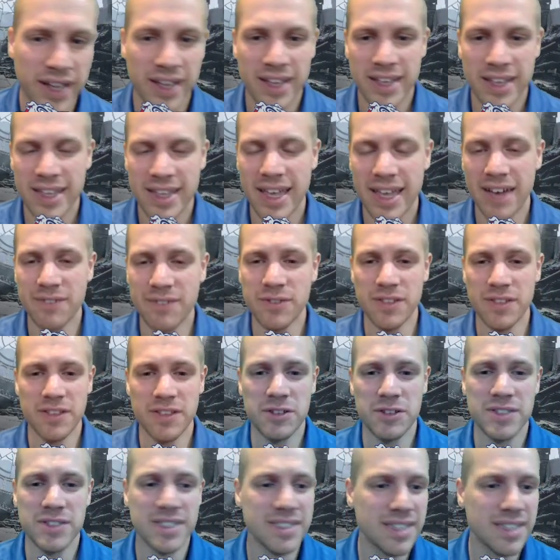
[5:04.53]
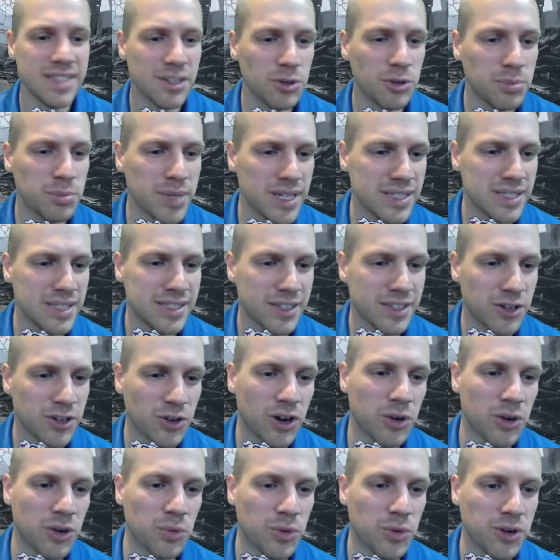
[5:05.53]
Yeah, if there's a single piece that
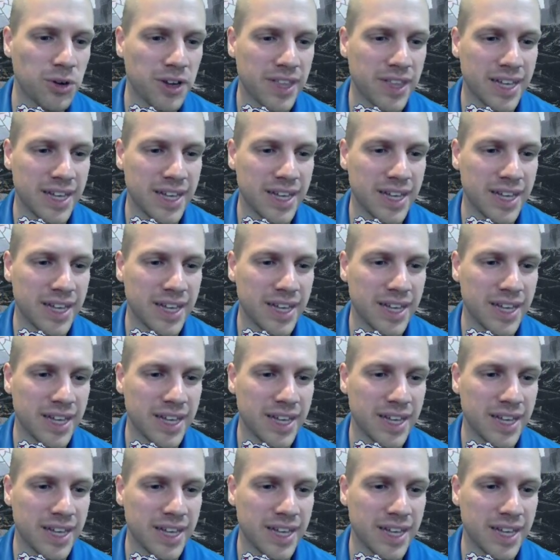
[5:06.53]
you aren't really